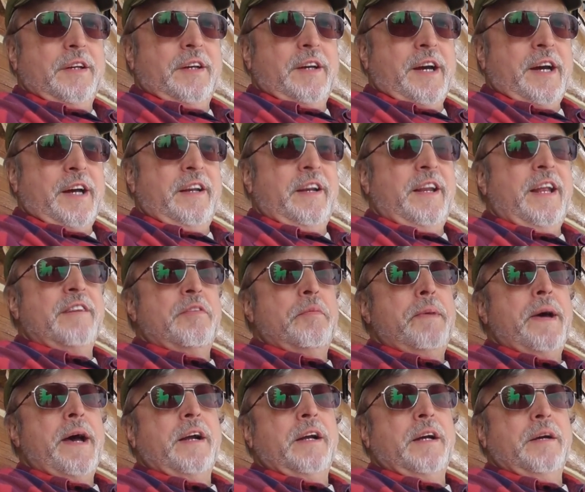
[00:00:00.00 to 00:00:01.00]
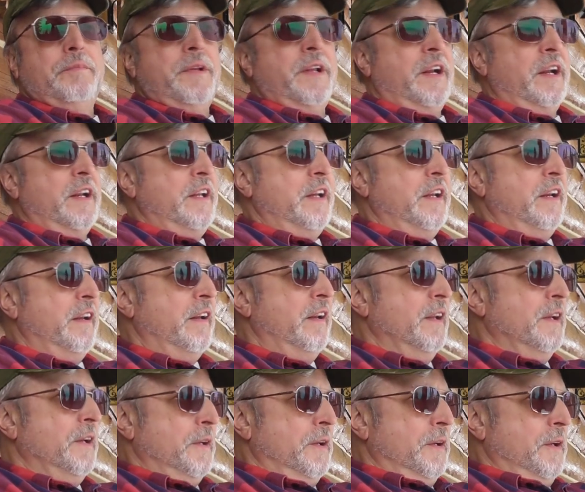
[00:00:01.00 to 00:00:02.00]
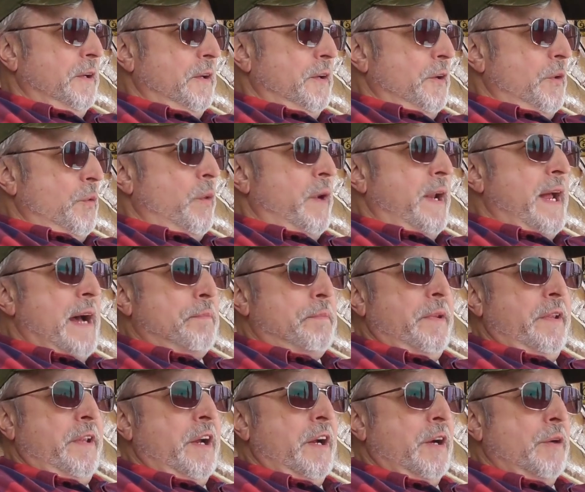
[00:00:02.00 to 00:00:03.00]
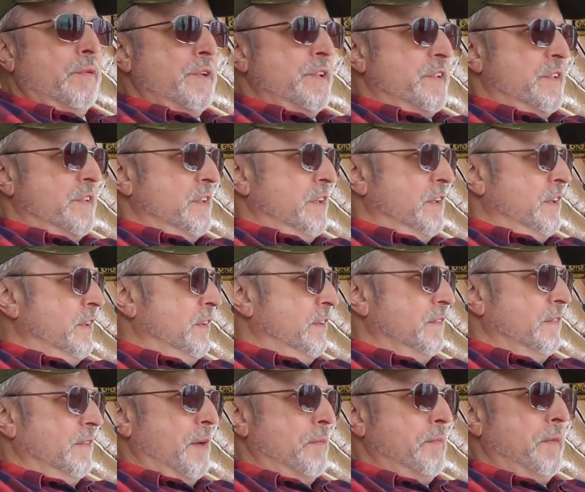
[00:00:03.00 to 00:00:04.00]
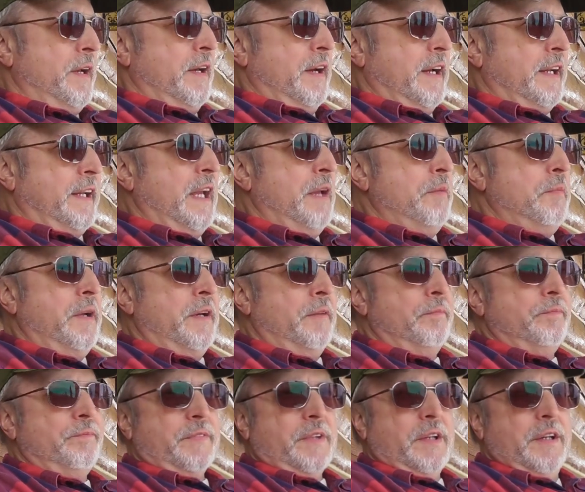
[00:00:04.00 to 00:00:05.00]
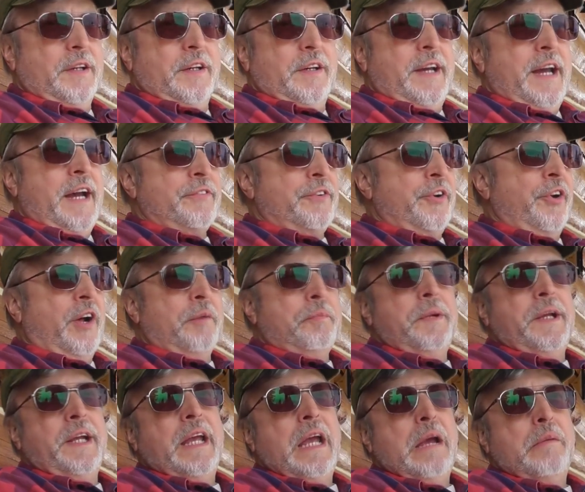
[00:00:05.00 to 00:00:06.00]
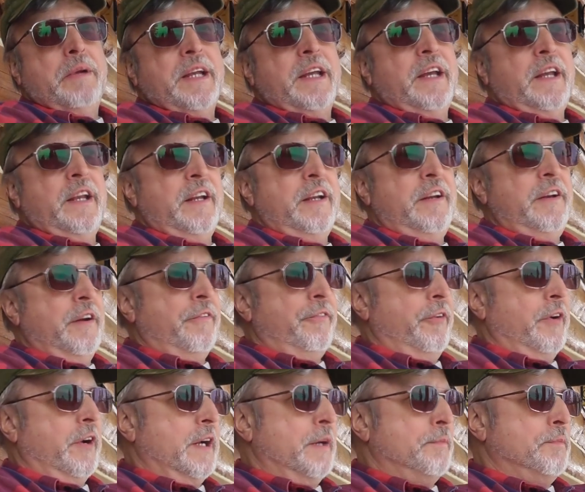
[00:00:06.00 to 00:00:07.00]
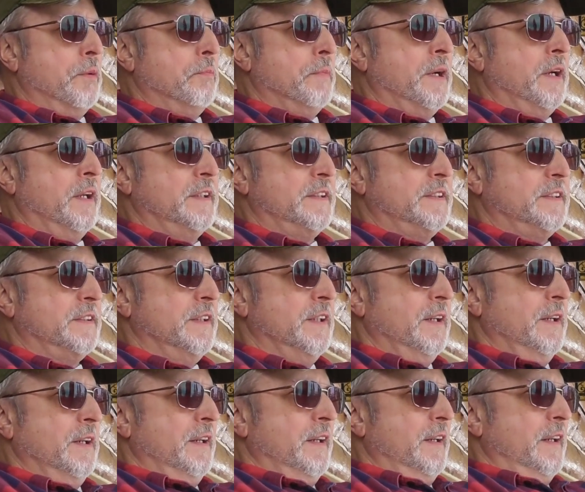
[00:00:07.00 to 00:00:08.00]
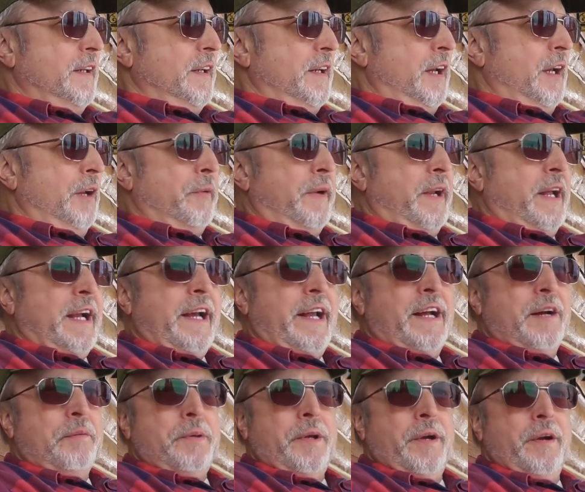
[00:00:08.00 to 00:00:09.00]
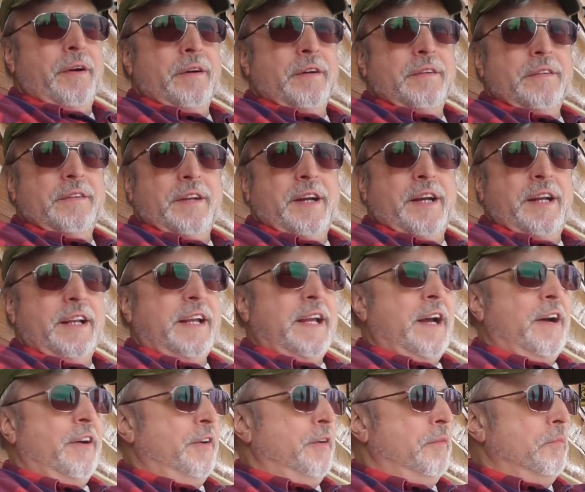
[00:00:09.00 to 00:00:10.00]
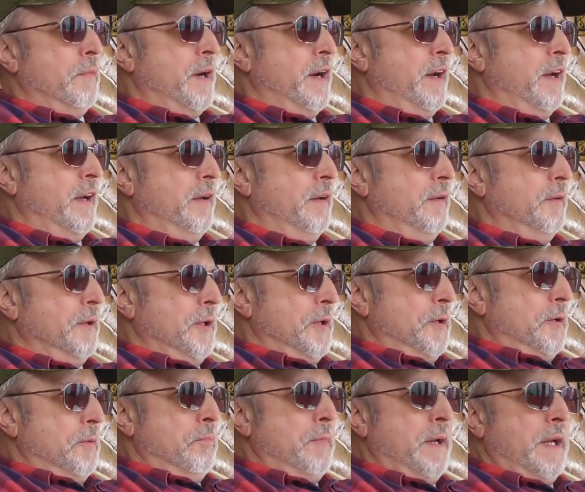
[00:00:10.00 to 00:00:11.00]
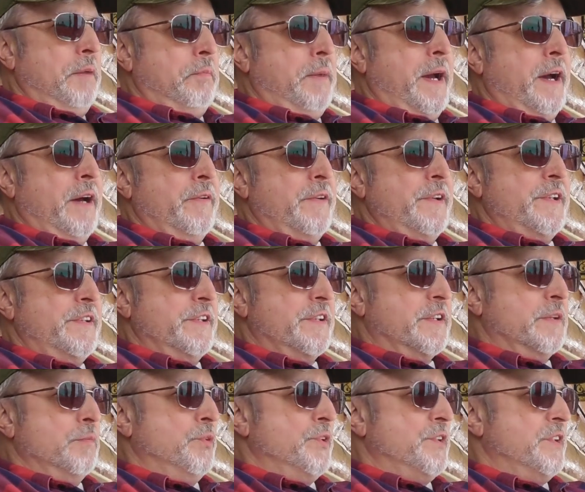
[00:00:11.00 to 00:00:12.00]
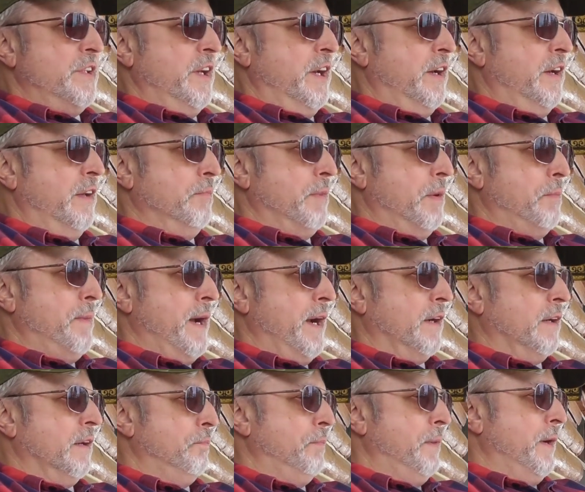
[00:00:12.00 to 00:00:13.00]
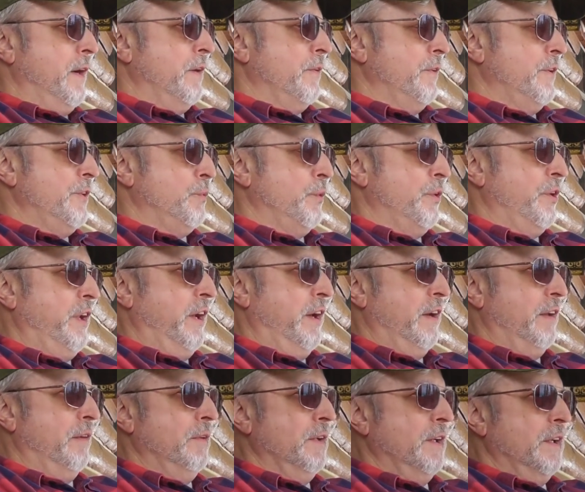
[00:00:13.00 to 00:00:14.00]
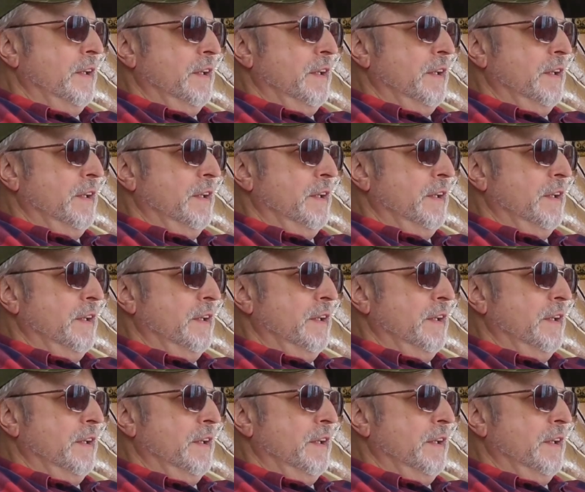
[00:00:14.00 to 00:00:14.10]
I didn't have a backup that I needed. What happened there was I came in after not being able to get in here for a couple months, and when I got up here I encountered my main battery system was dead, my backup batteries were dead.